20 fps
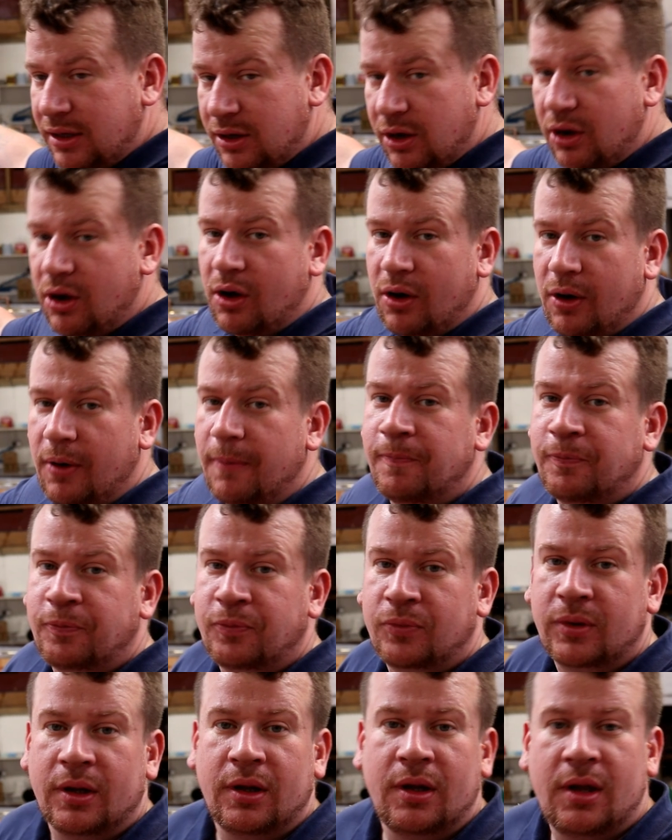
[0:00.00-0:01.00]
got
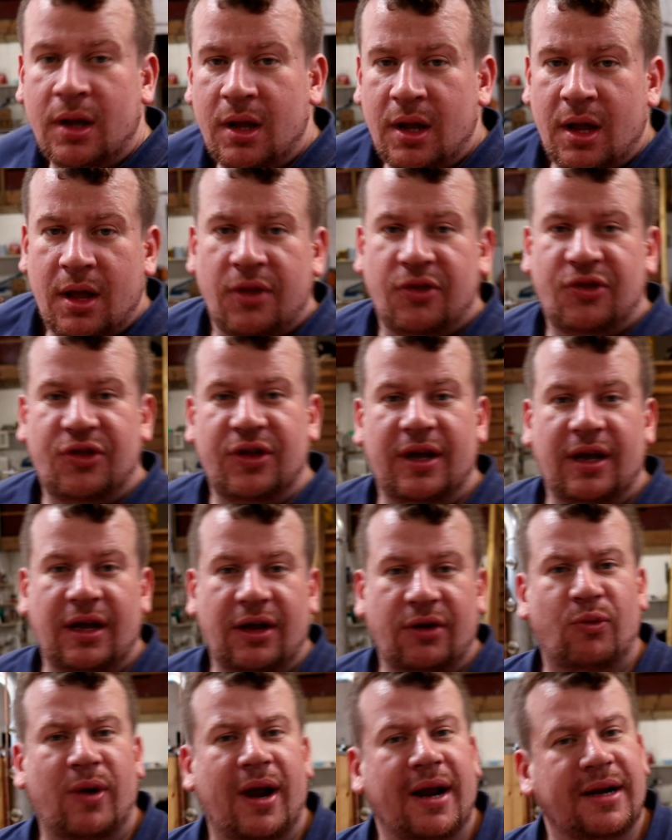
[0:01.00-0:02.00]

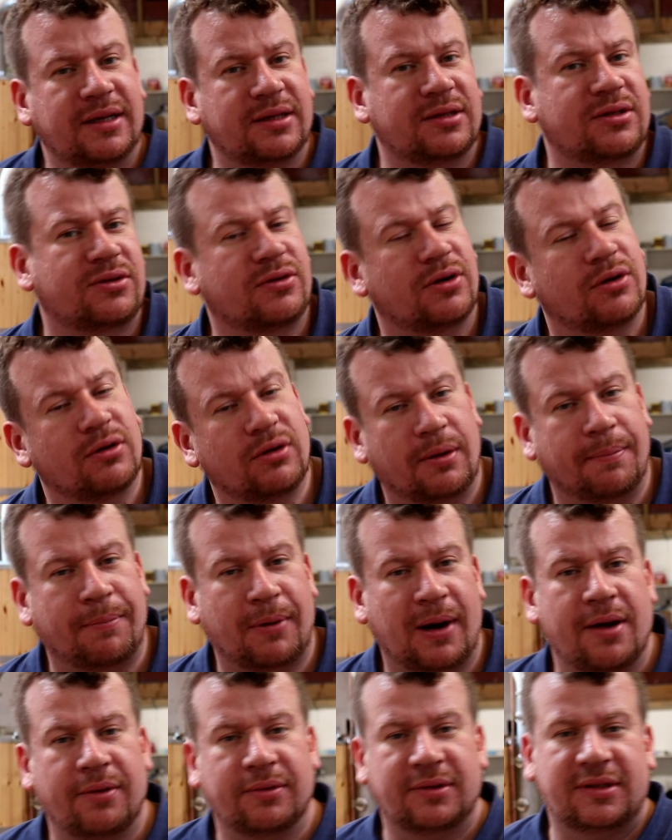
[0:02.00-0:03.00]
the red stroke
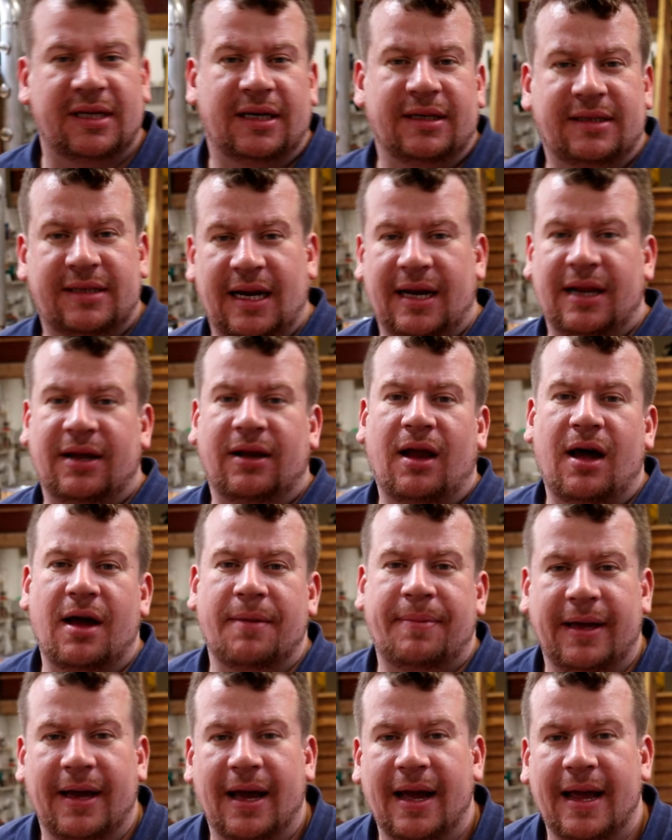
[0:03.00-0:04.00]
brown Centennial
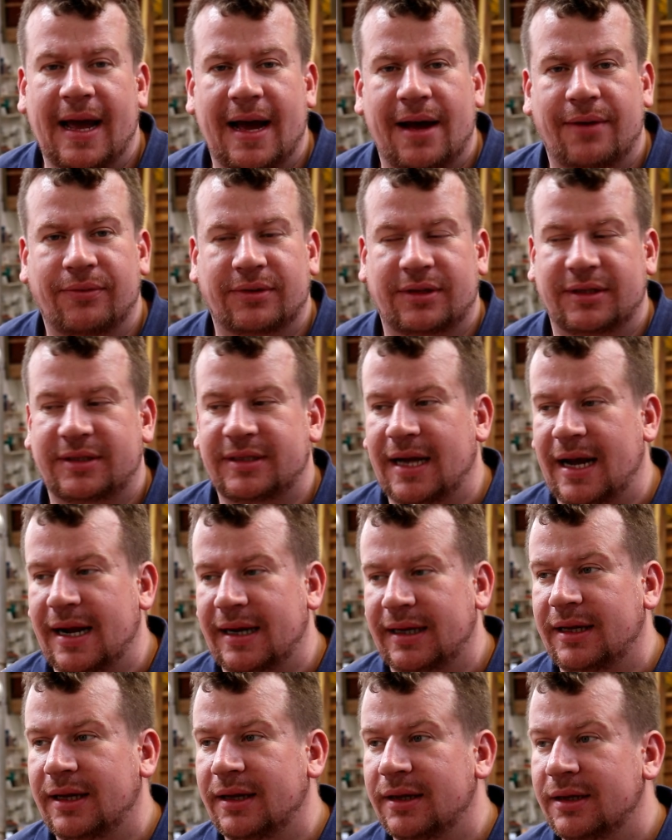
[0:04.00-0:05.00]
IPA out the
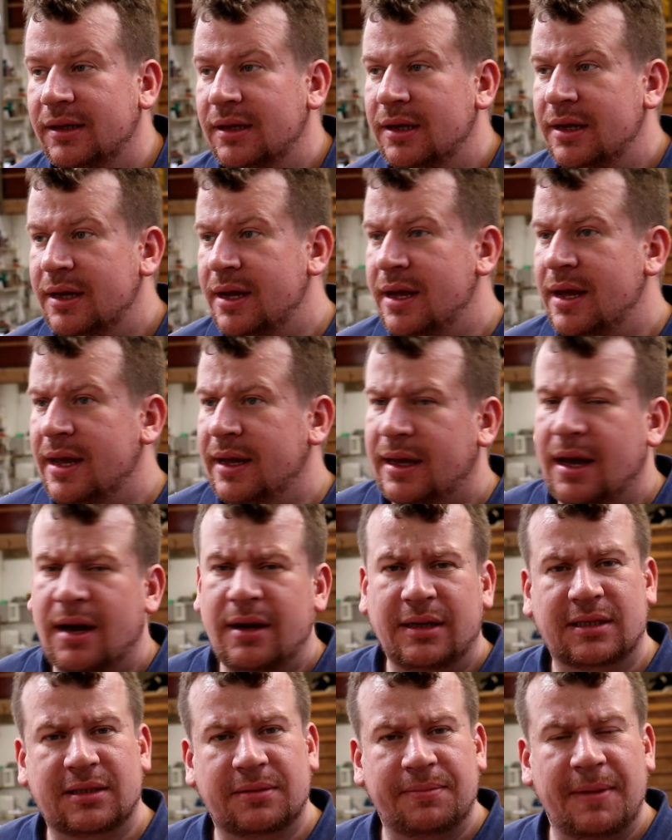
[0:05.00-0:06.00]
tank.
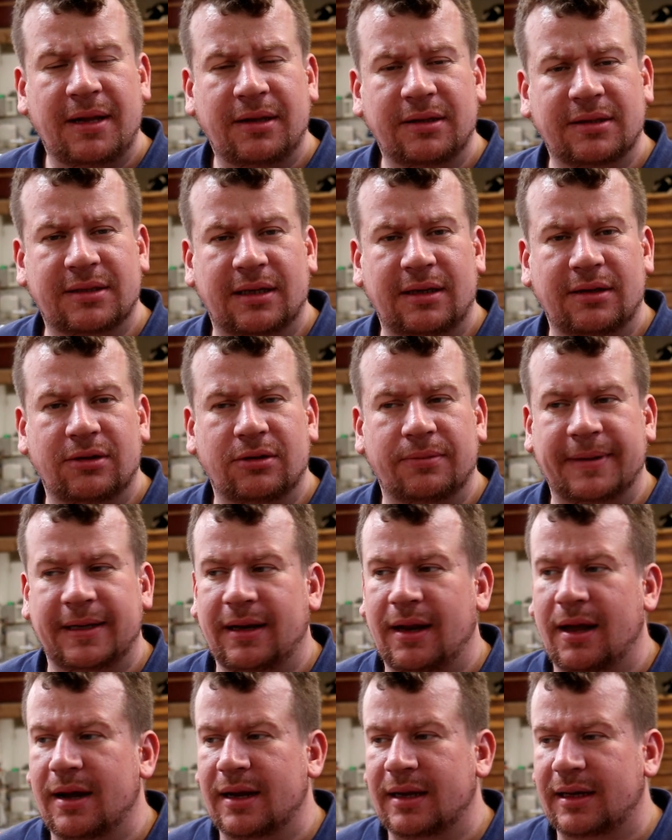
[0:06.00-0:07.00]
Kind of smells a little
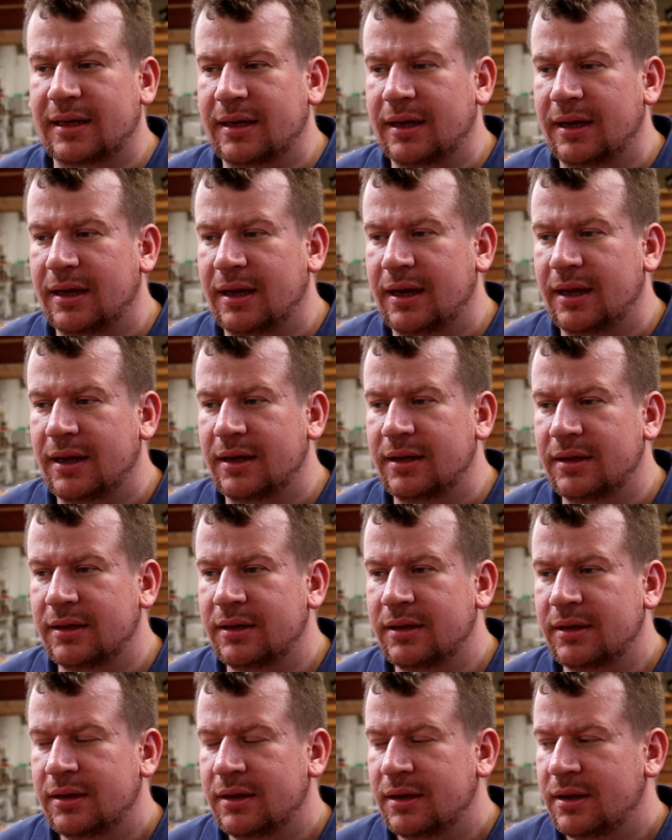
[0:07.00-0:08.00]
bit like uh,
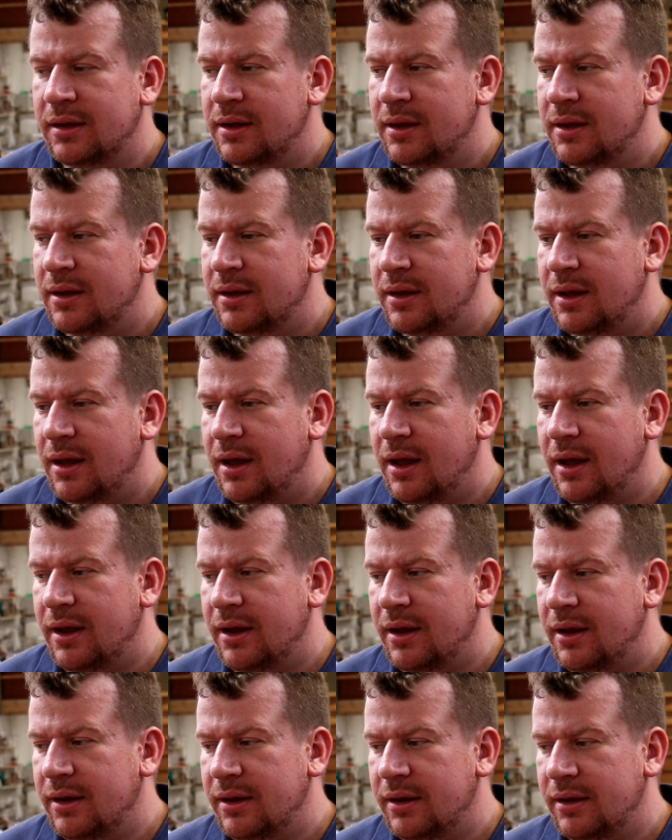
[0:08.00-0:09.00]

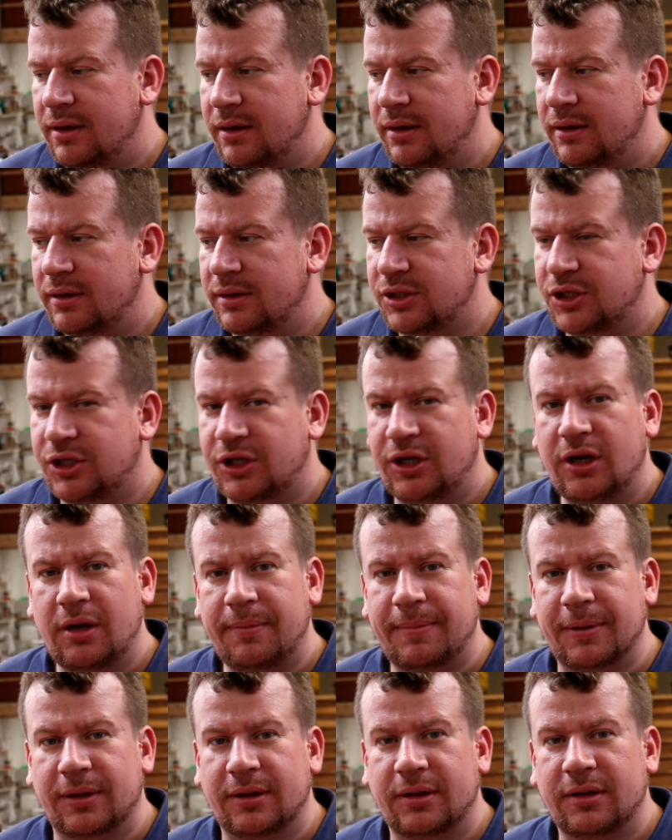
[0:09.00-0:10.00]
uh,
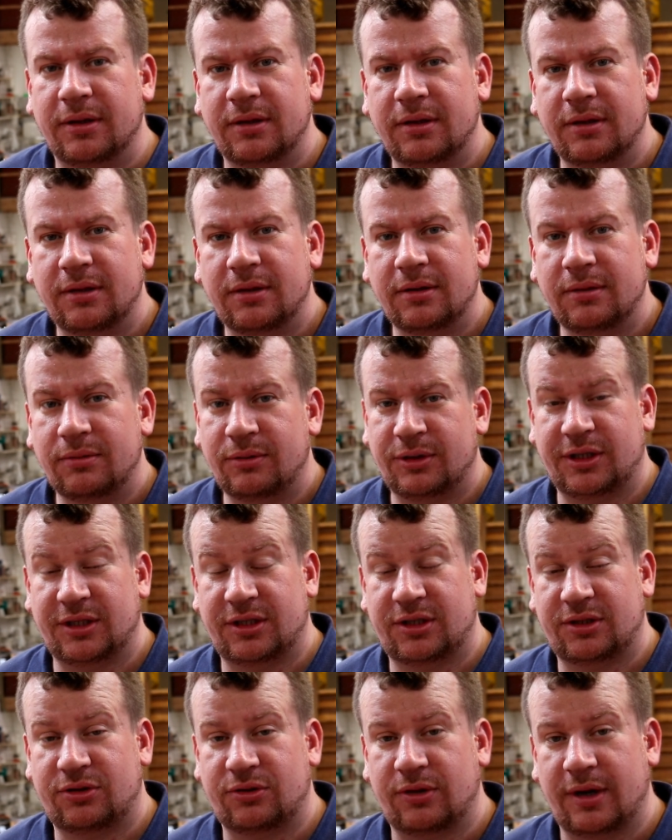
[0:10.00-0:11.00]
sherbet, which is
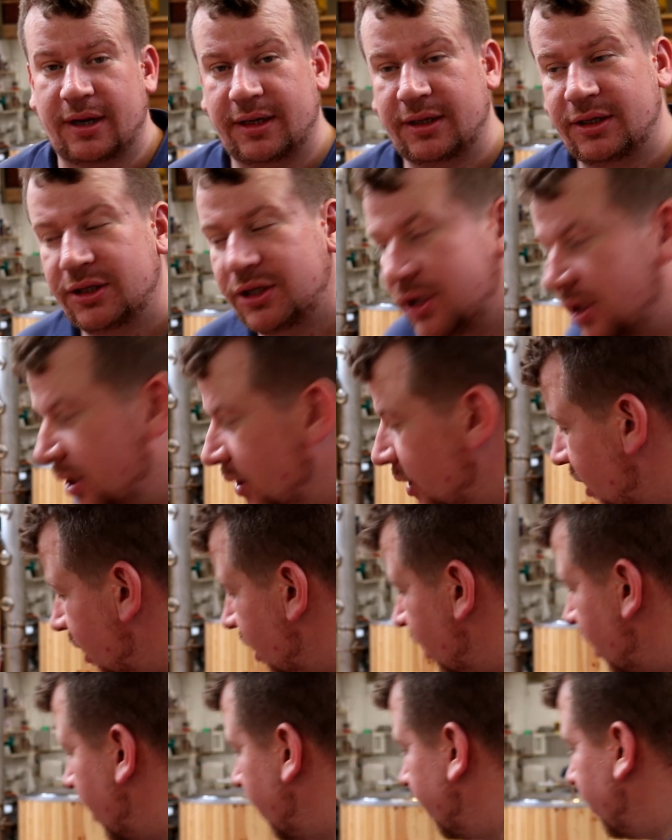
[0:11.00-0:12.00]
strange.
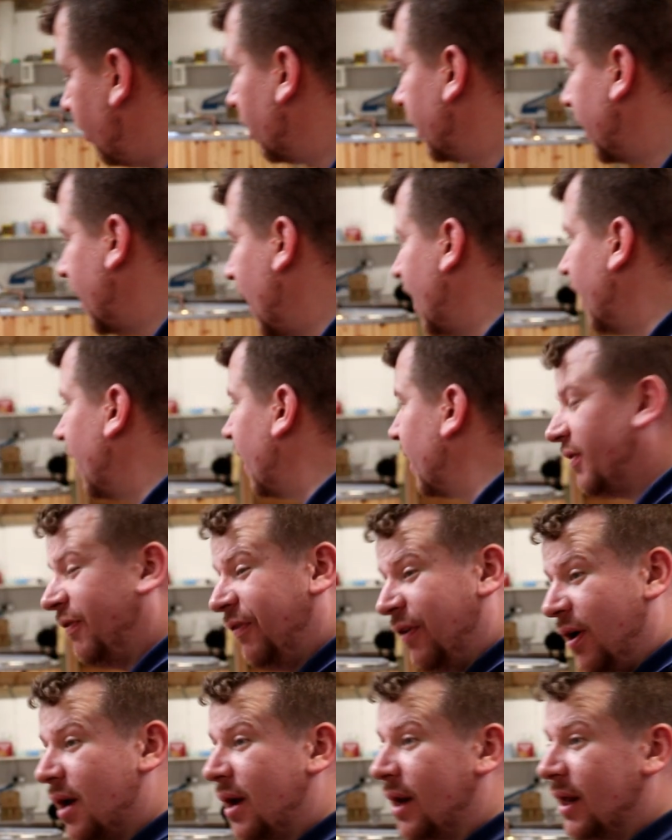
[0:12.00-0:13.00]
But yeah, that's
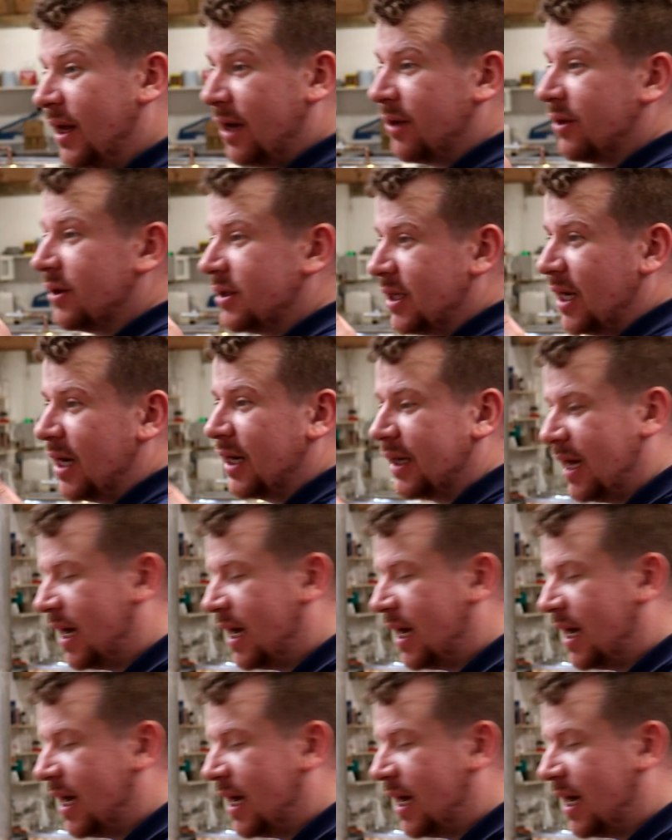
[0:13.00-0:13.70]
finally out the tank